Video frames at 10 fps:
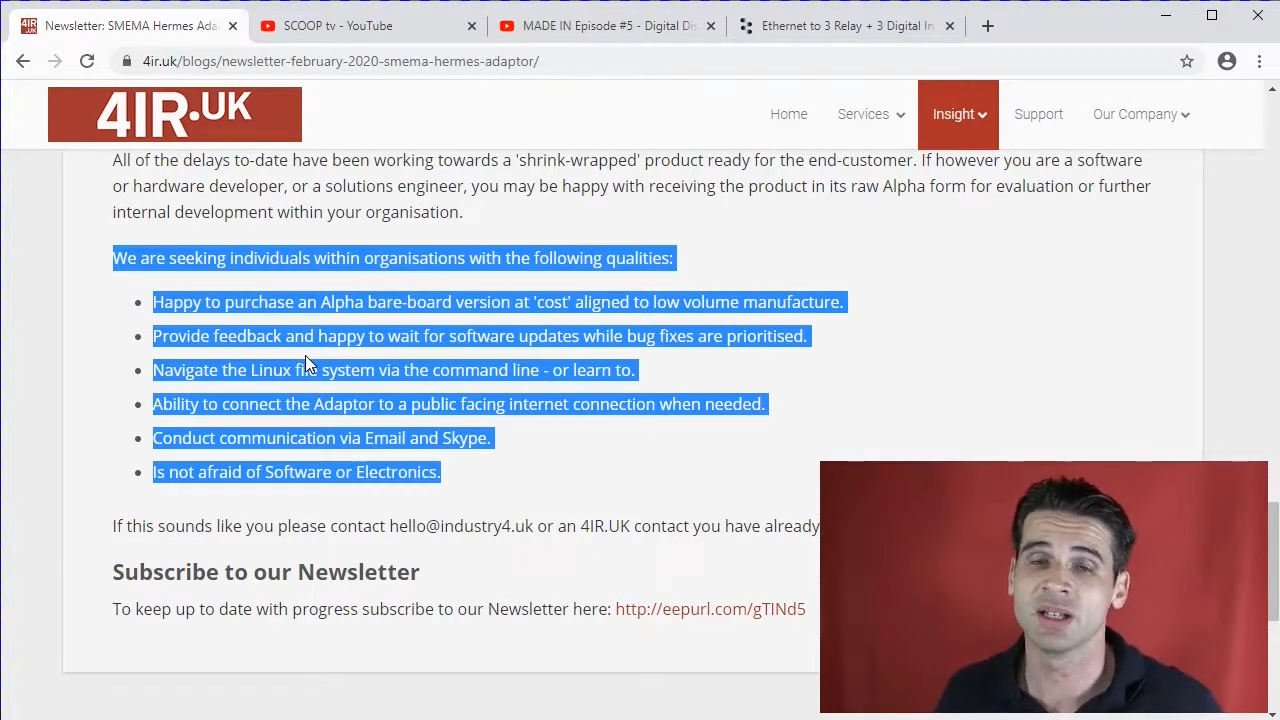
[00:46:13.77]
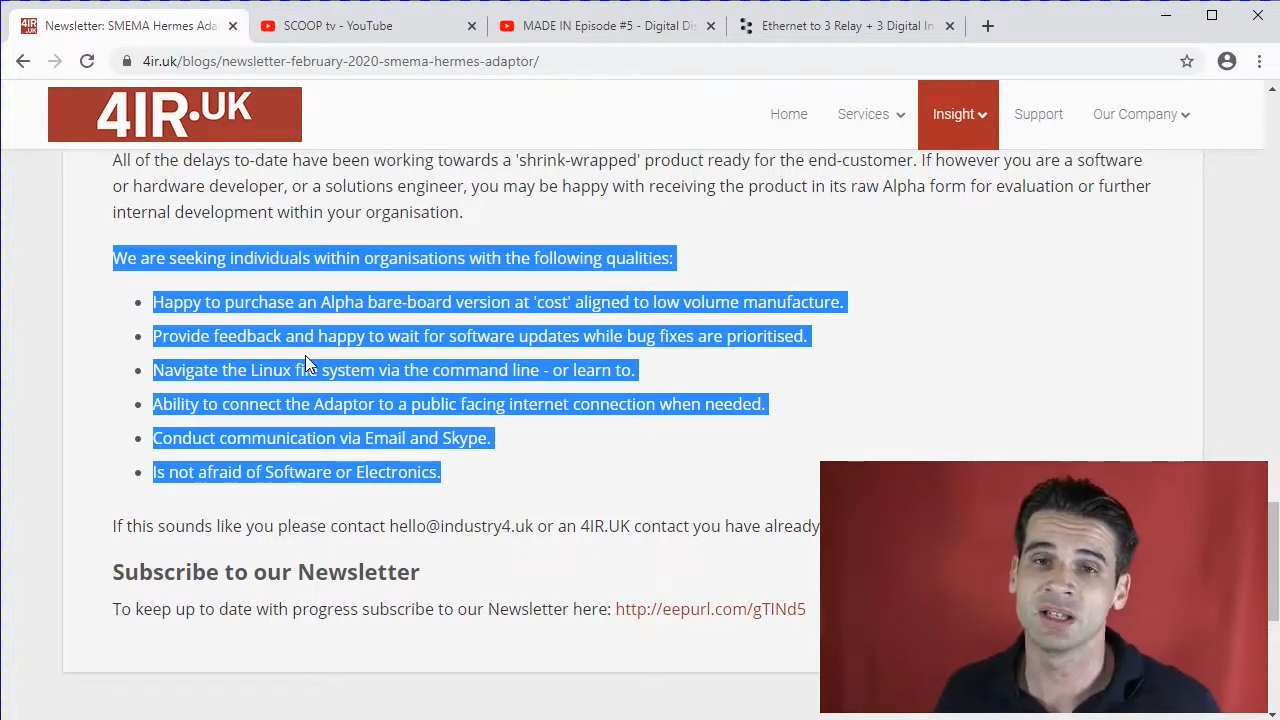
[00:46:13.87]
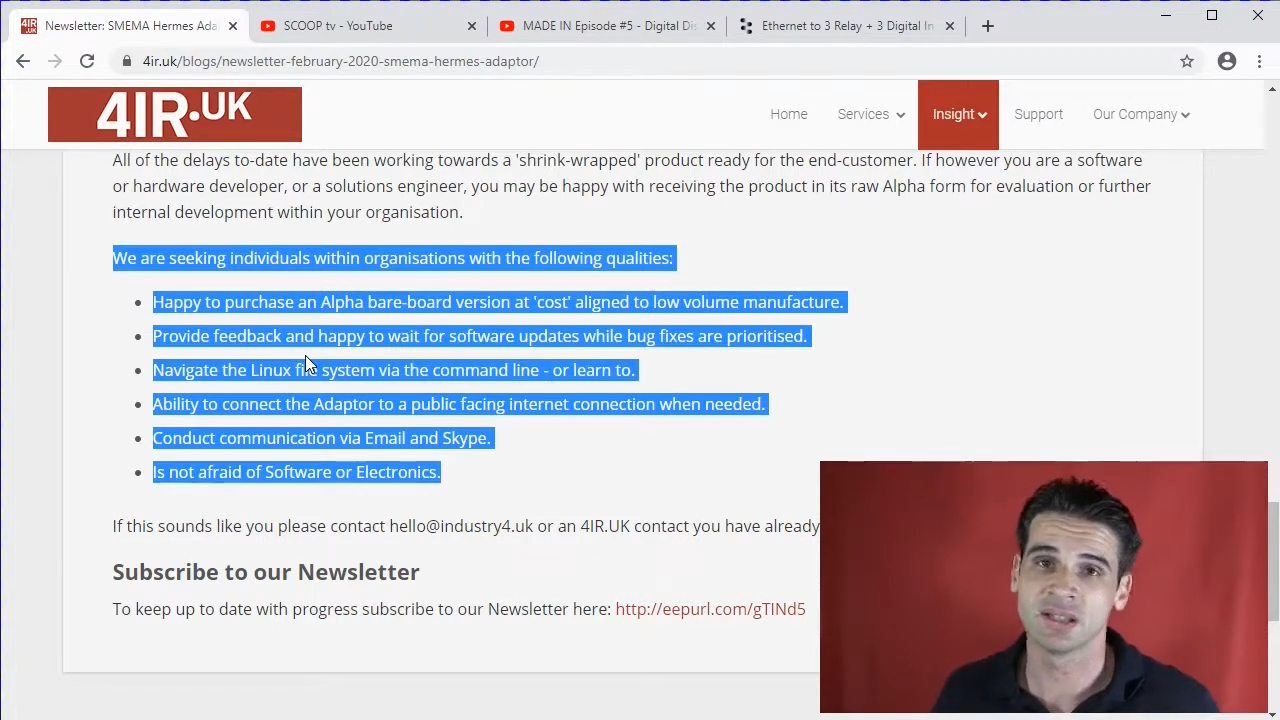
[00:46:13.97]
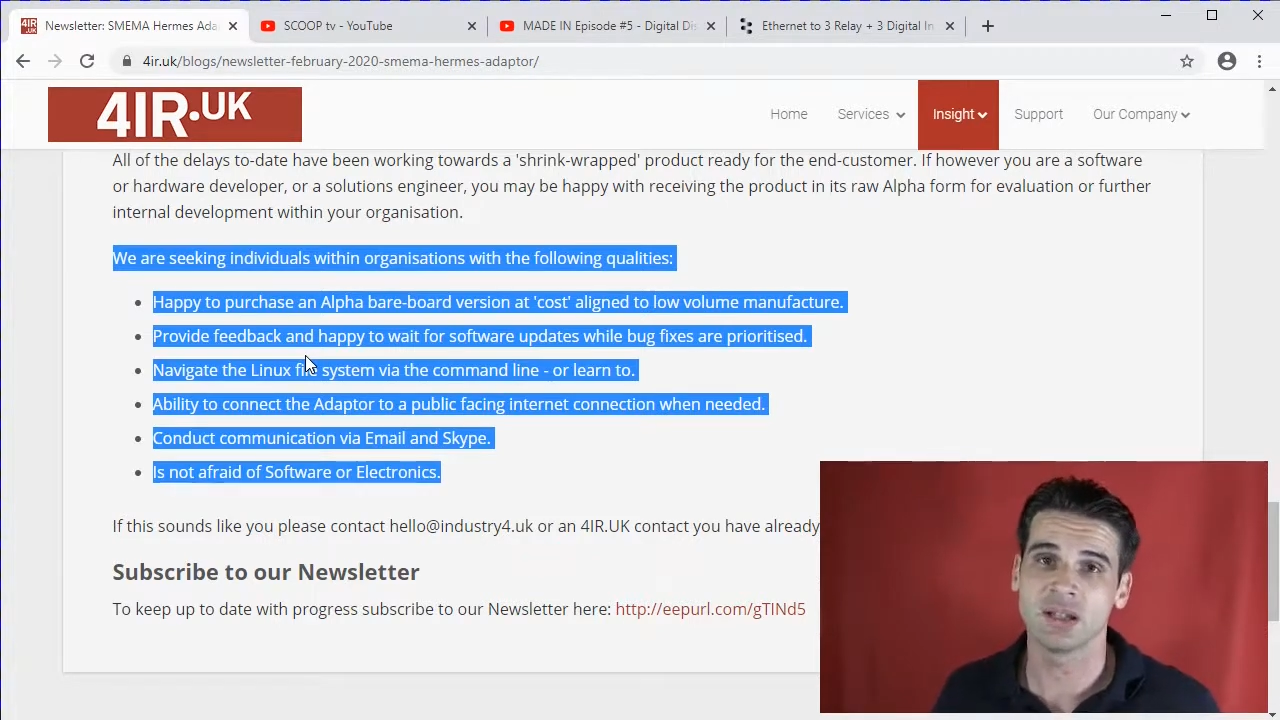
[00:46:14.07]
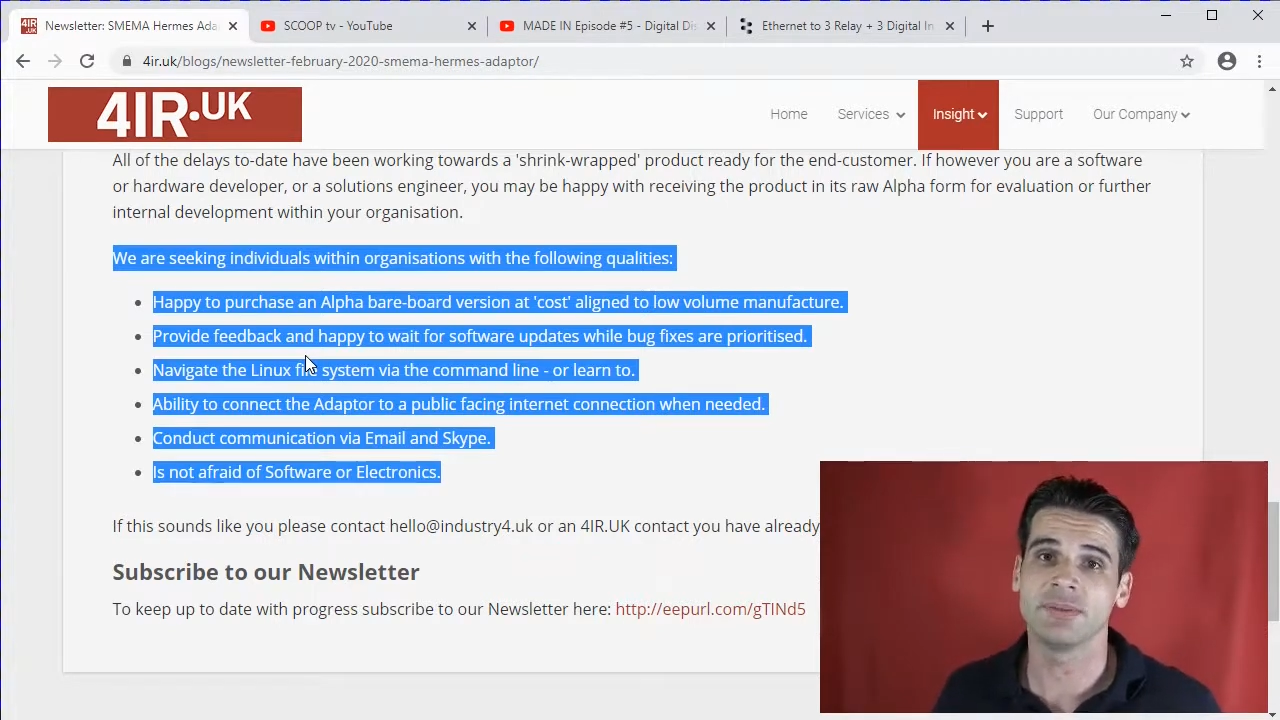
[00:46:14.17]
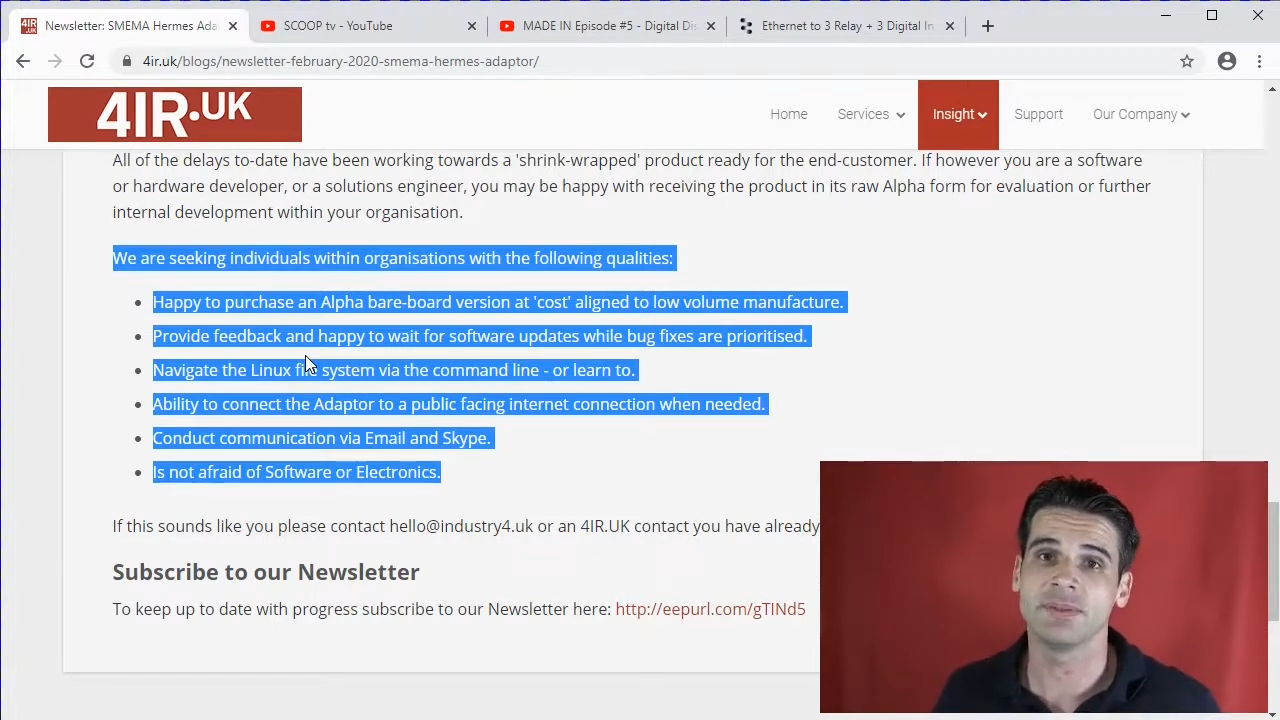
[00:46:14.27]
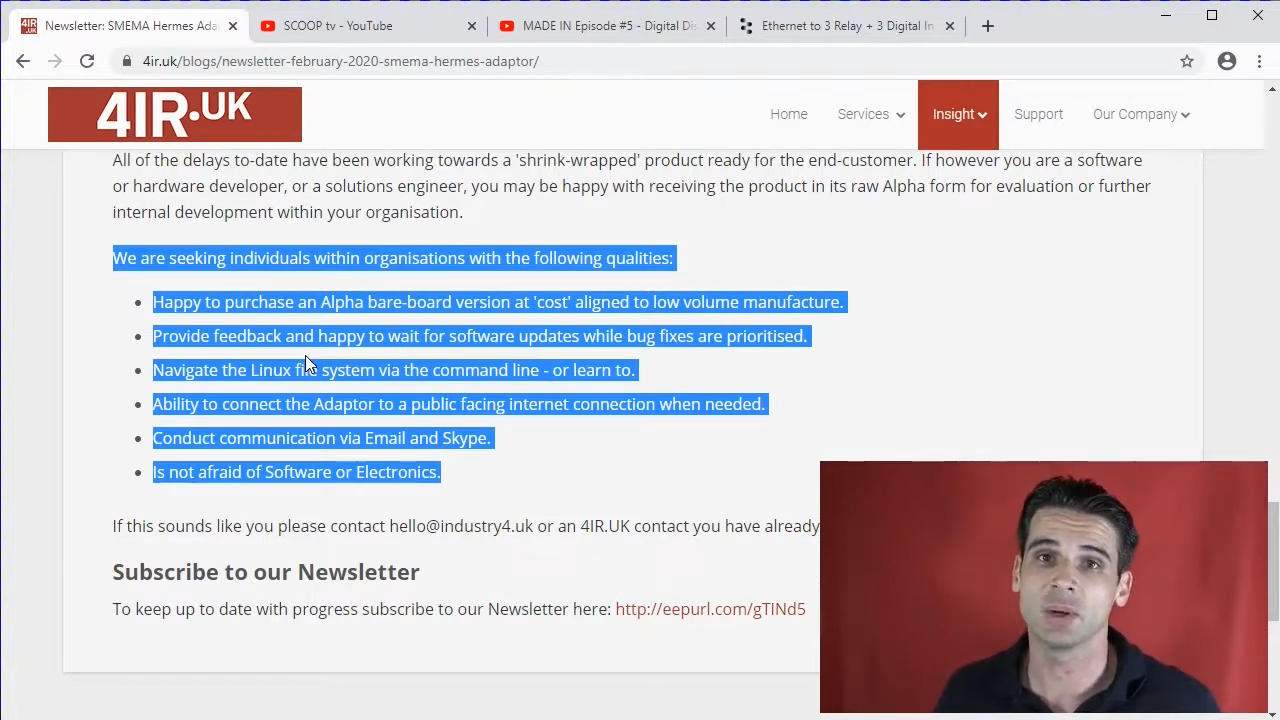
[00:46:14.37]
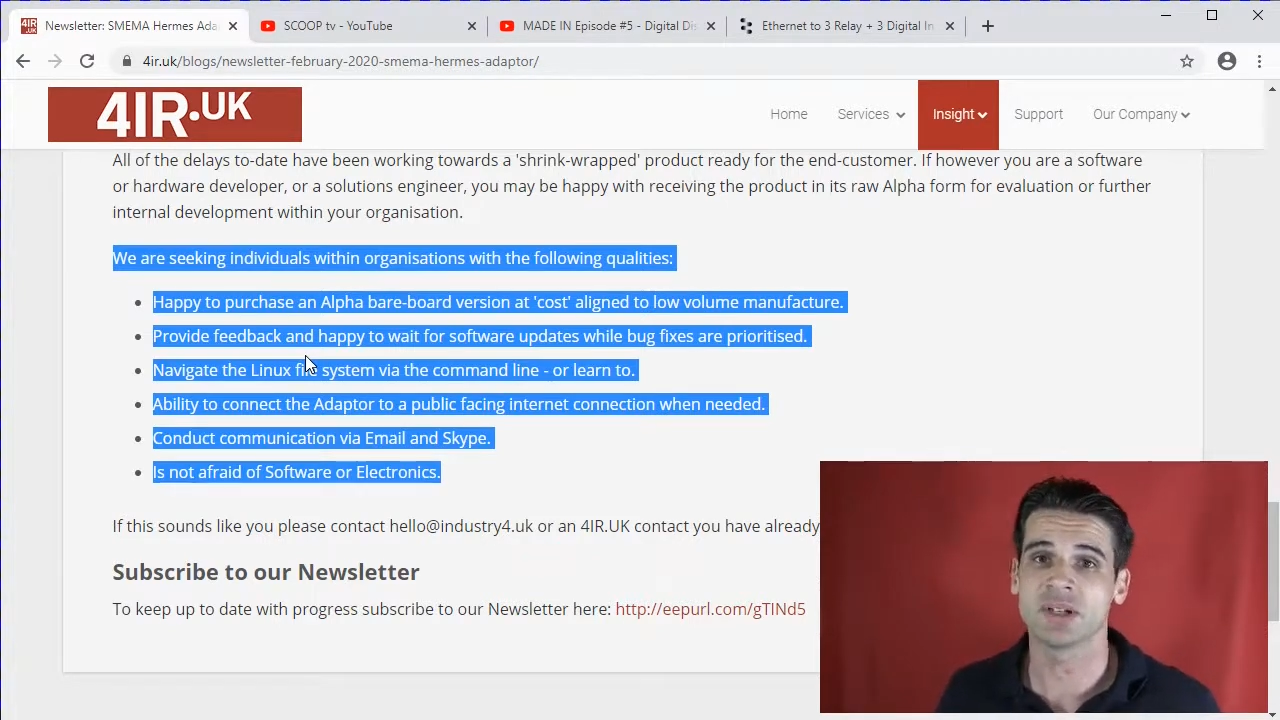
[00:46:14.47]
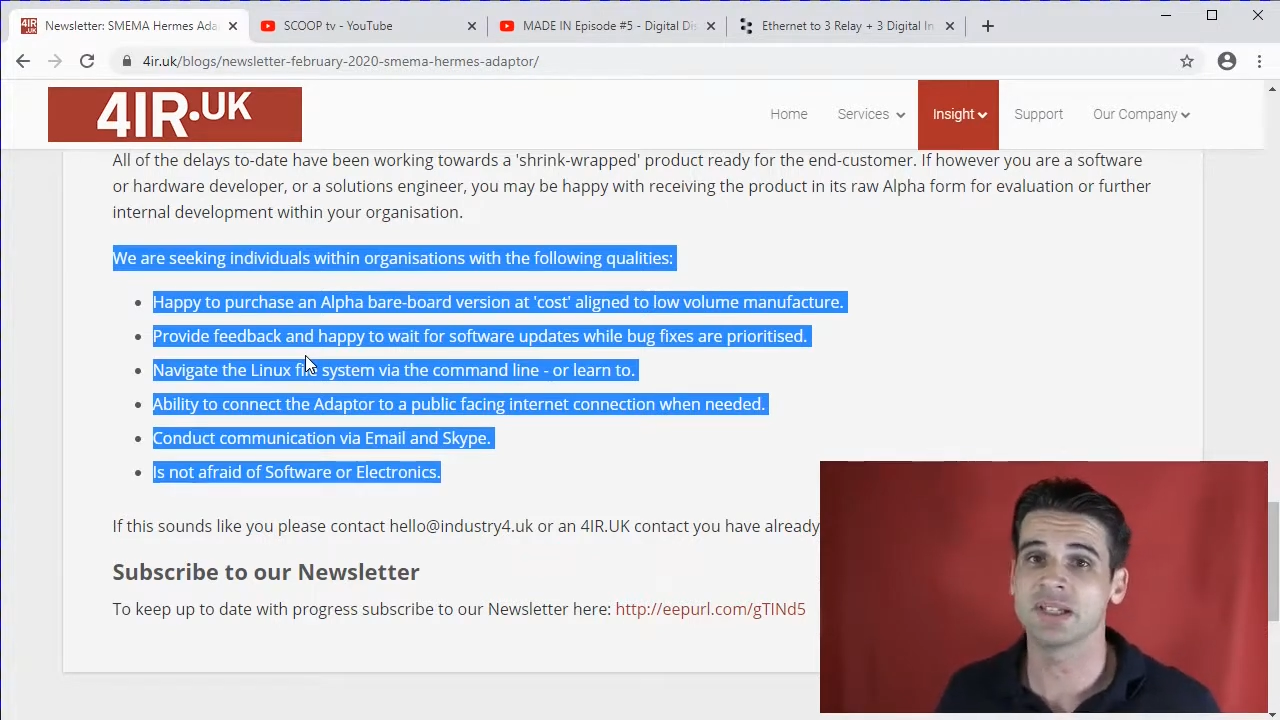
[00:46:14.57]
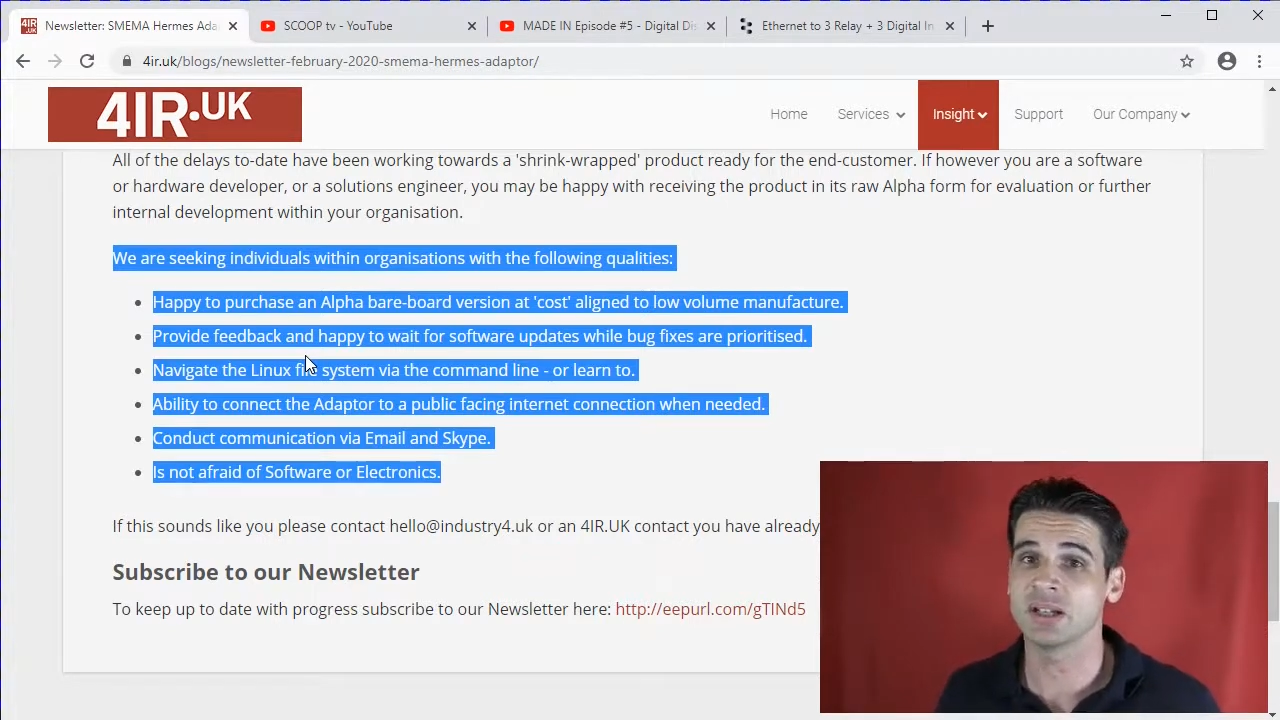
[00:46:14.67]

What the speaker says: start focusing